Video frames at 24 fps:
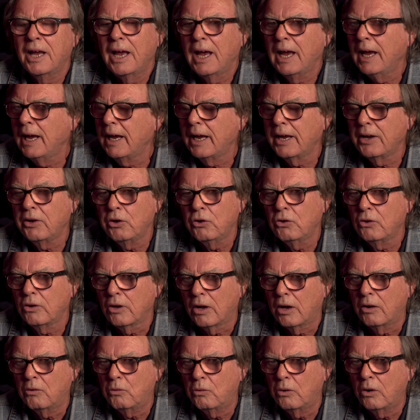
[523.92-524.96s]
And
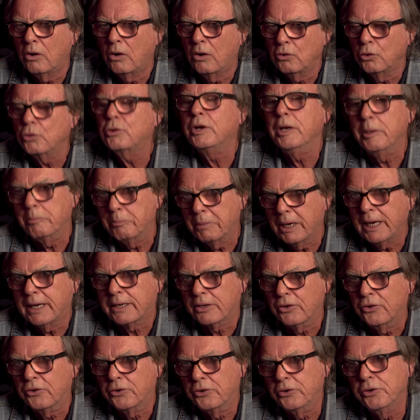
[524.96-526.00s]
looking
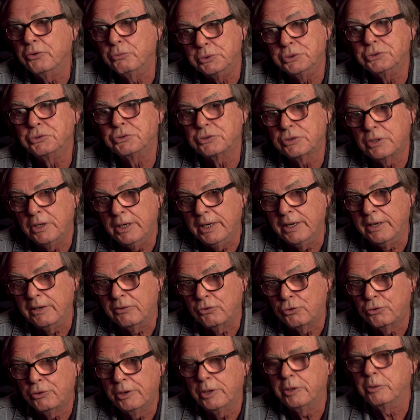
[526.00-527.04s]
back on it, it was
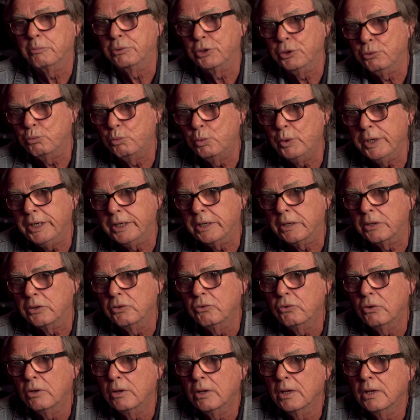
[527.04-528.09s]
incredibly weird.